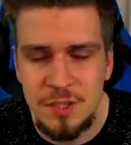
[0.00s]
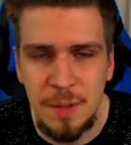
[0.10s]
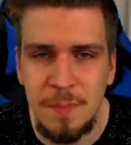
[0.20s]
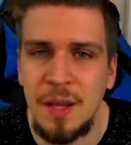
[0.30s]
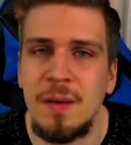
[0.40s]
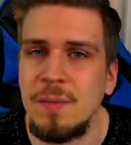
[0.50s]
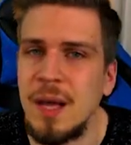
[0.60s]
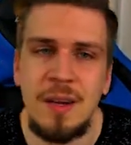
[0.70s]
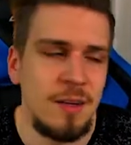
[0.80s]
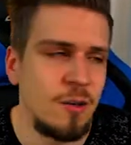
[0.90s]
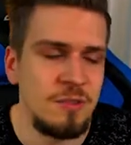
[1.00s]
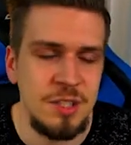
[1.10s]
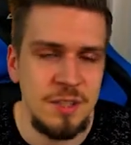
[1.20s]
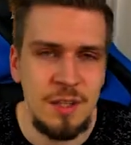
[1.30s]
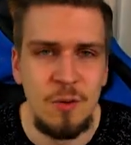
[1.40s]
something, I don't know, it's
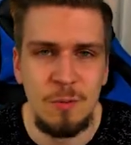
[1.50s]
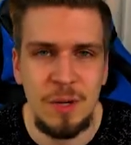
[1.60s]
just one